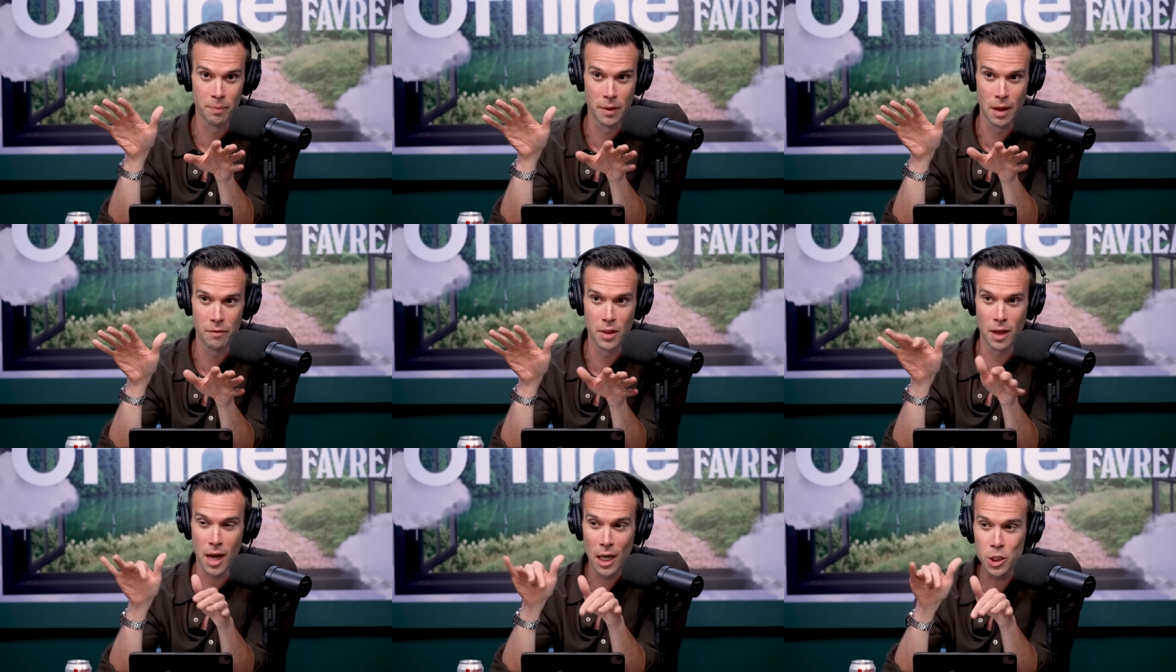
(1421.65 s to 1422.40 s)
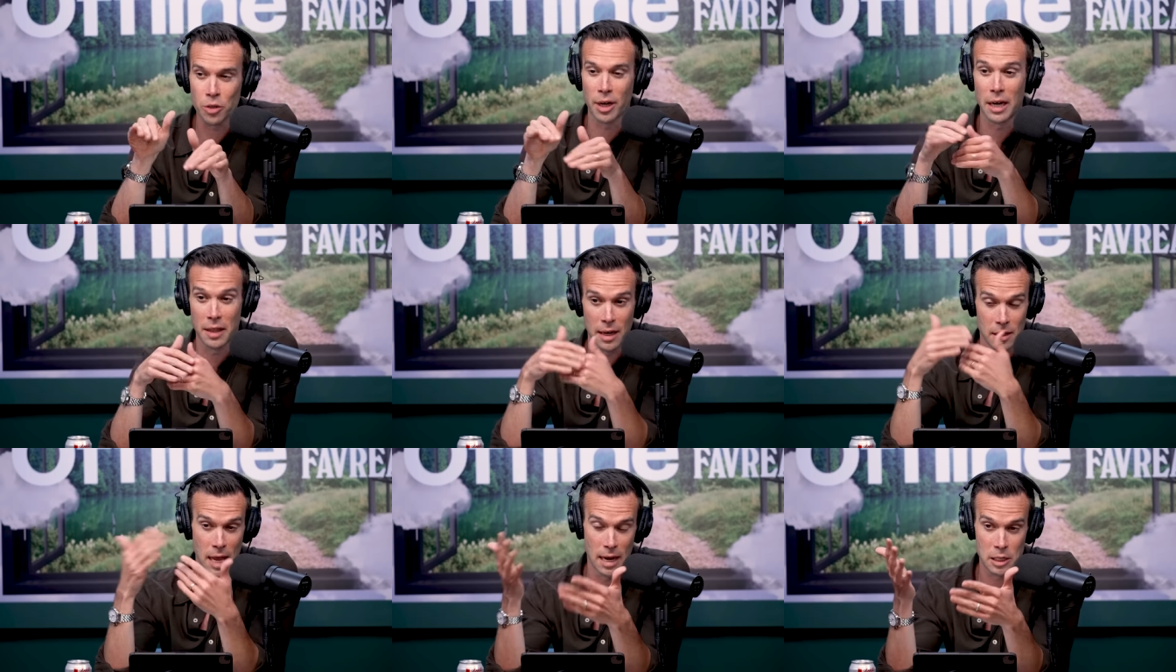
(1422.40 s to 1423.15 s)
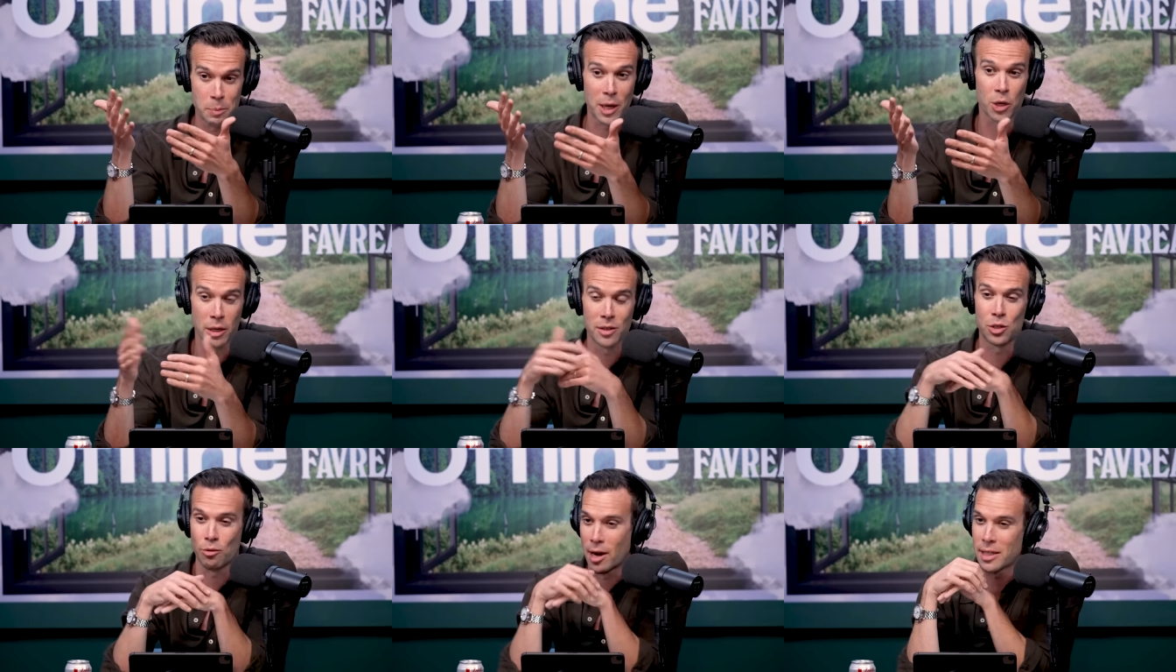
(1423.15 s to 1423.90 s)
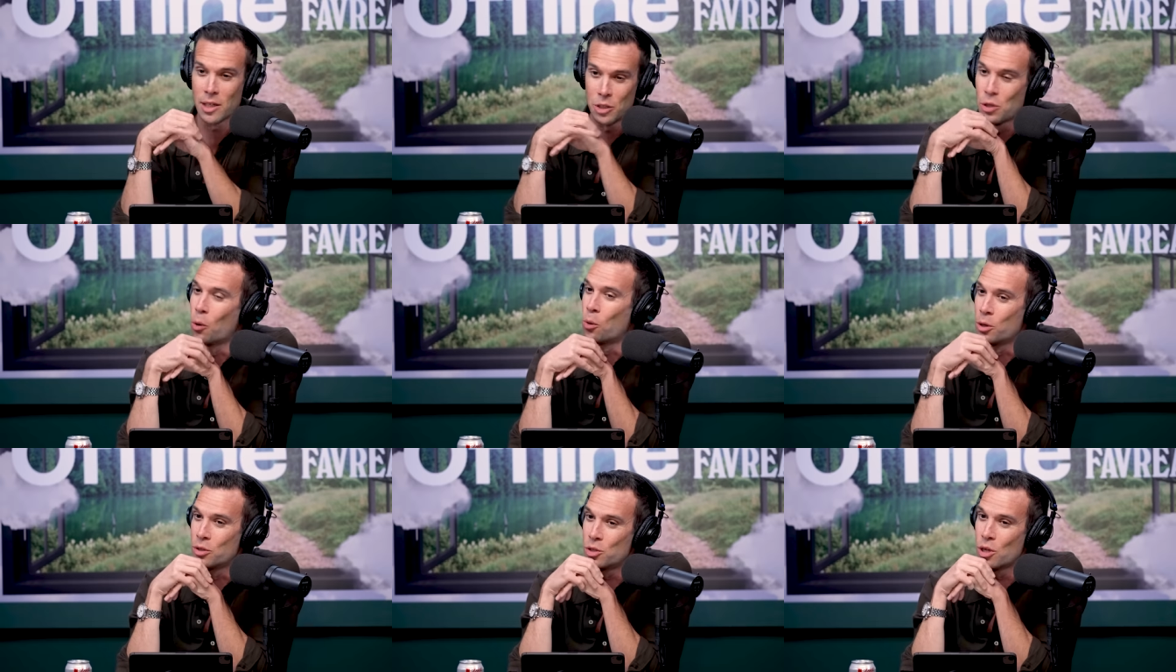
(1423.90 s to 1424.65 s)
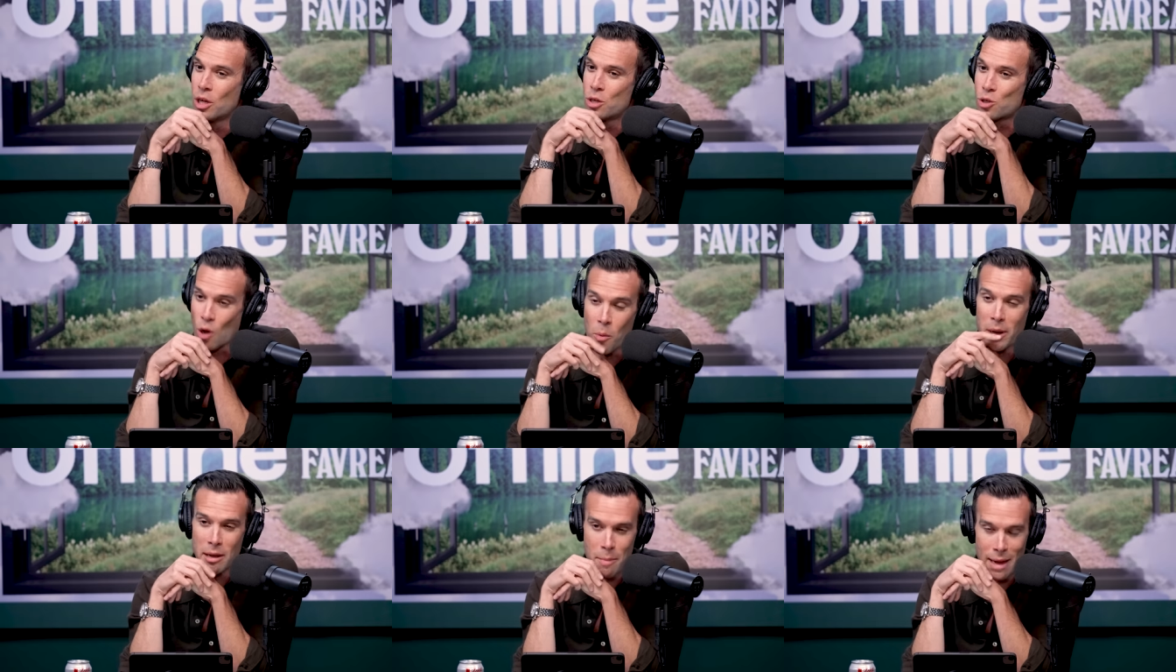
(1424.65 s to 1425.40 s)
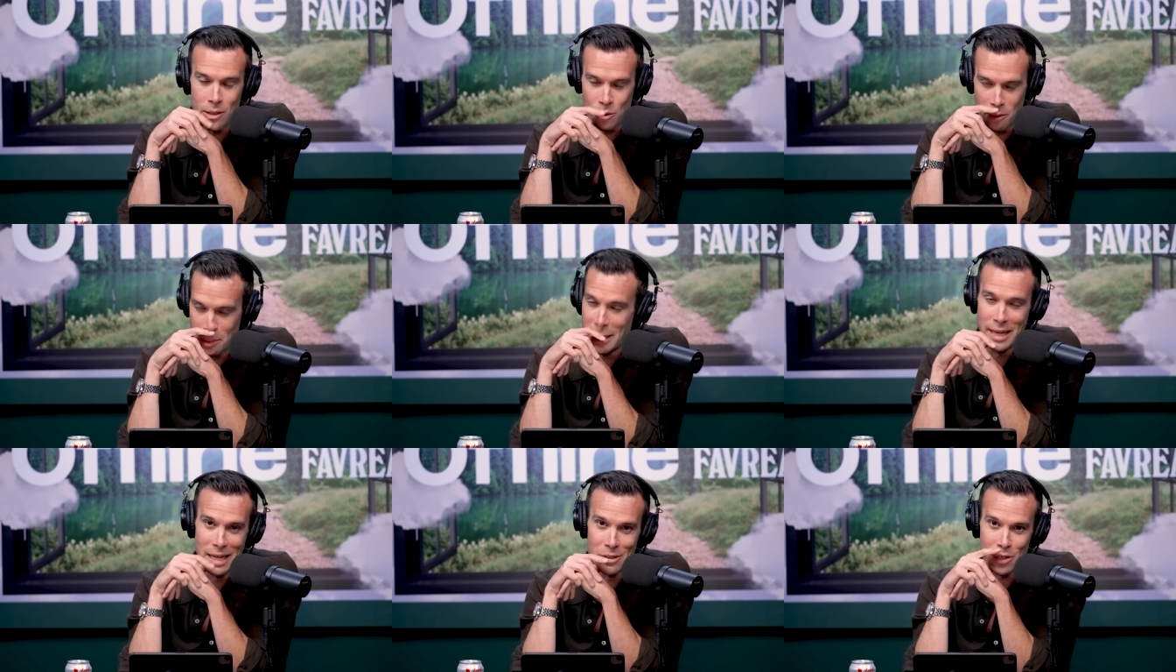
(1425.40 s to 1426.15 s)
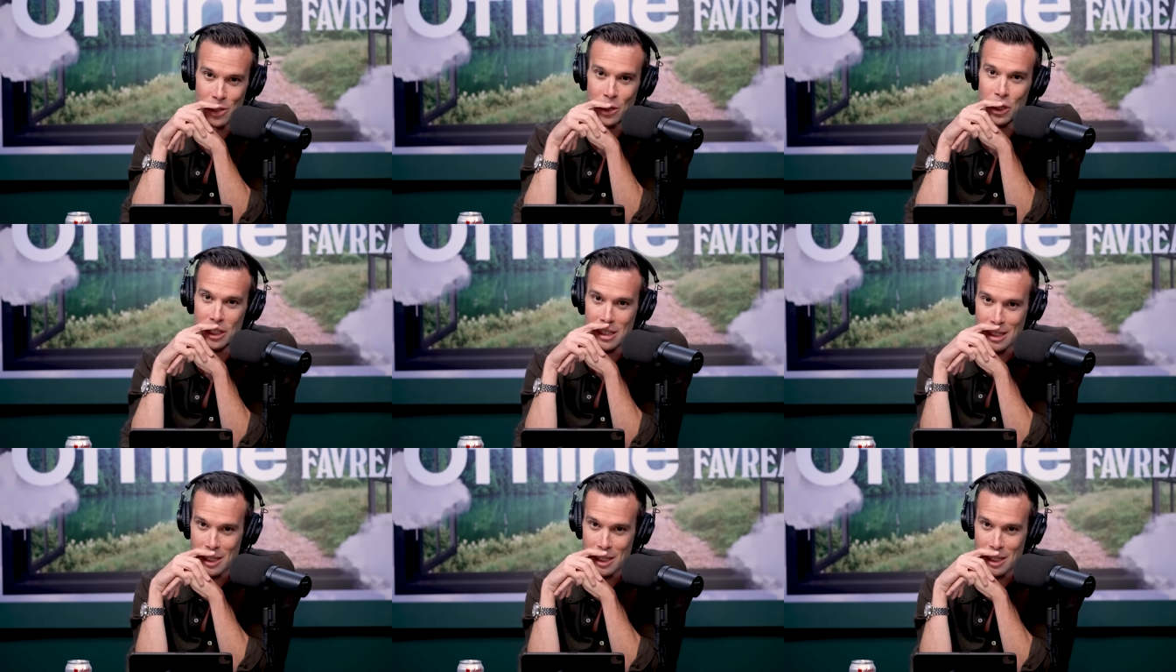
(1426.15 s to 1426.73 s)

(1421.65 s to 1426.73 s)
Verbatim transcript: of the country, and then and especially it's directed towards so many mainstream media institutions at